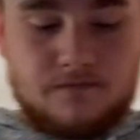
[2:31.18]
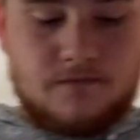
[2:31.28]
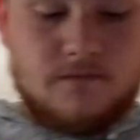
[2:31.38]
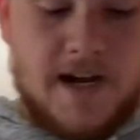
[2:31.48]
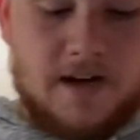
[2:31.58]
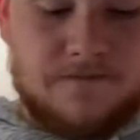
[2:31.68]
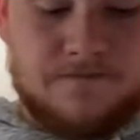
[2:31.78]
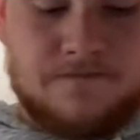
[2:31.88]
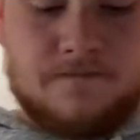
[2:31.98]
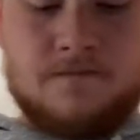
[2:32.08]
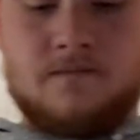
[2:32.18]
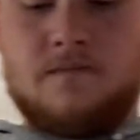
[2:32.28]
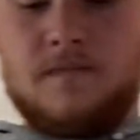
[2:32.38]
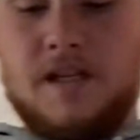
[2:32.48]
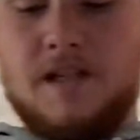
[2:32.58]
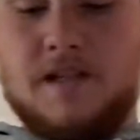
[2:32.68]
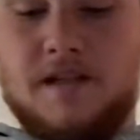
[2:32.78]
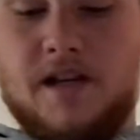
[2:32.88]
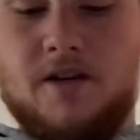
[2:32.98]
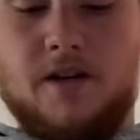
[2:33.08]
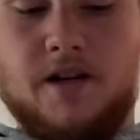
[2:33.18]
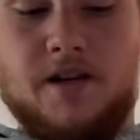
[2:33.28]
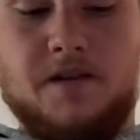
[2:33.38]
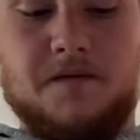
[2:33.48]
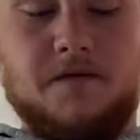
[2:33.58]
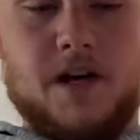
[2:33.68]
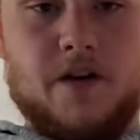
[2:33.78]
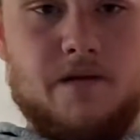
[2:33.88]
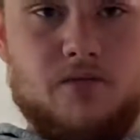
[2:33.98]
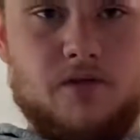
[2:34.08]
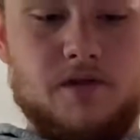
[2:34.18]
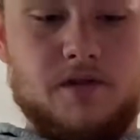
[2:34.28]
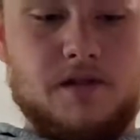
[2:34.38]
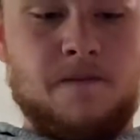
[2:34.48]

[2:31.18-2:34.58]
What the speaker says: Now, this thing right here is very important.